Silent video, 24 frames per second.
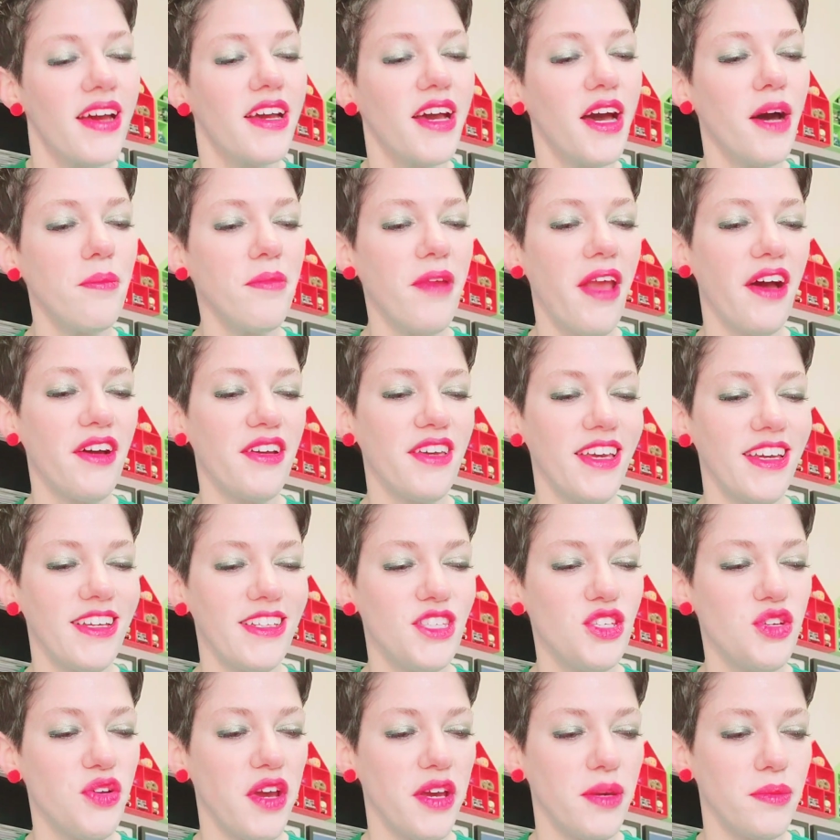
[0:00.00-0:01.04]
Come now,
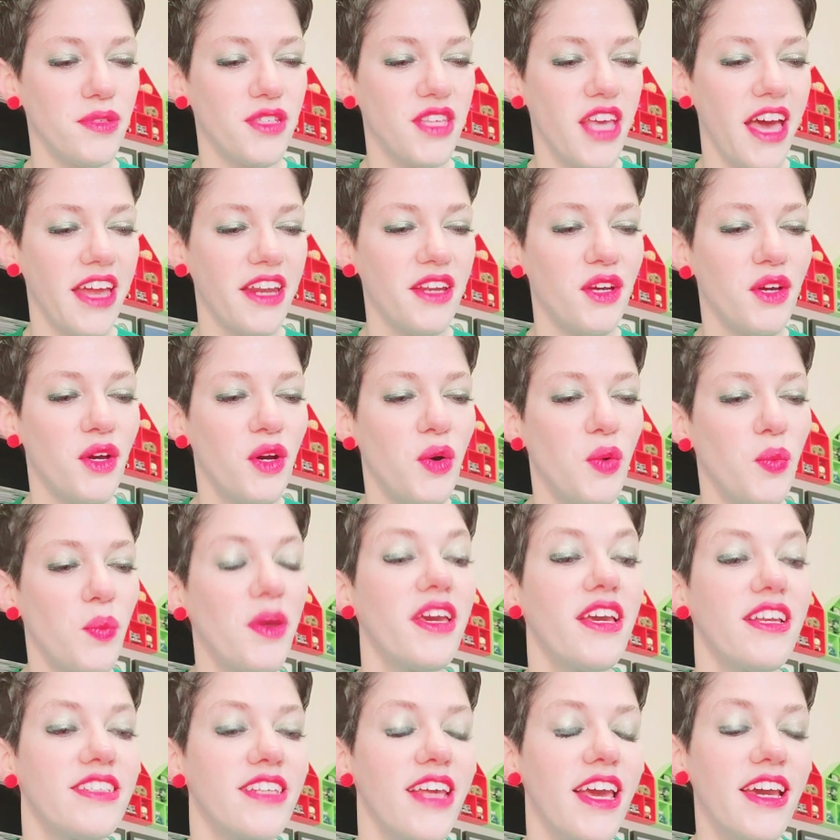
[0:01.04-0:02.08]
kids, Tramp said. We
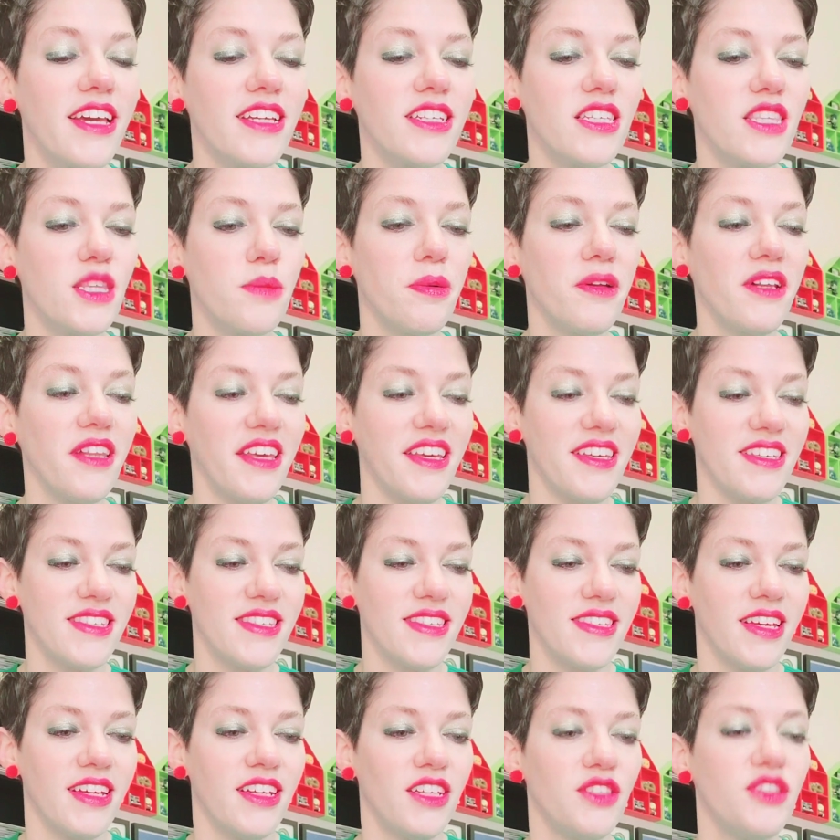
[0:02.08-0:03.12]
can take it to the
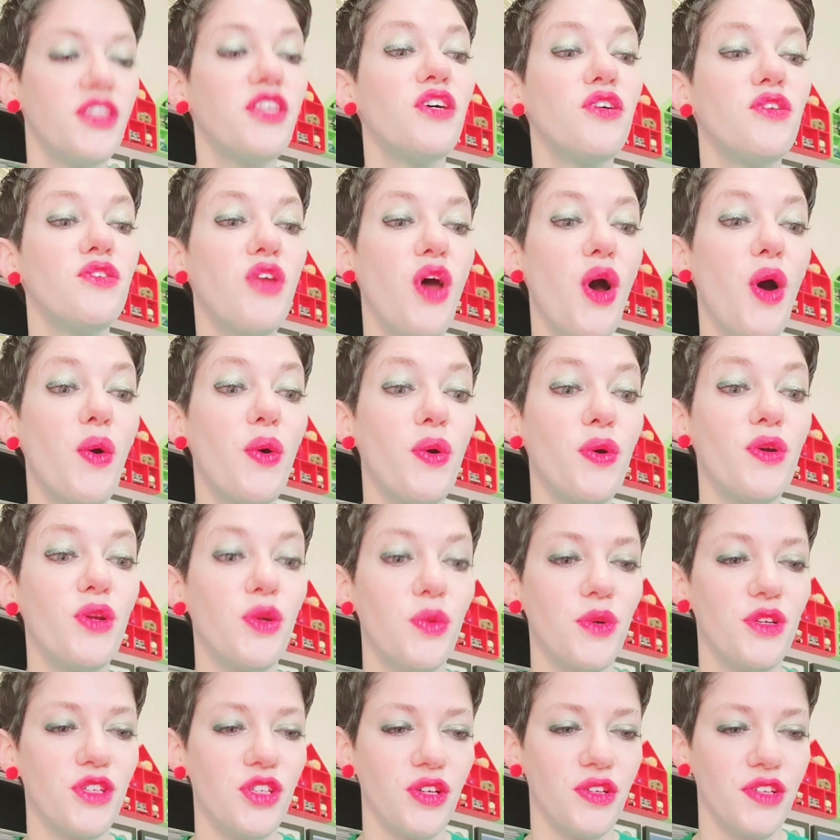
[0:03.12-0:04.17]
police. They'll know who to
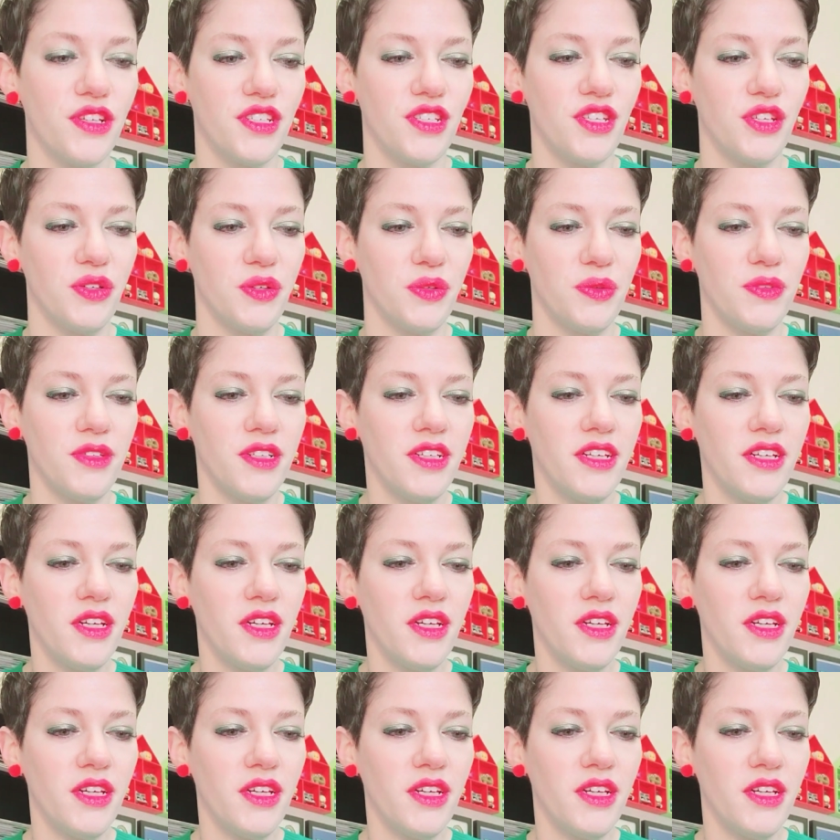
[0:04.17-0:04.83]
return it to.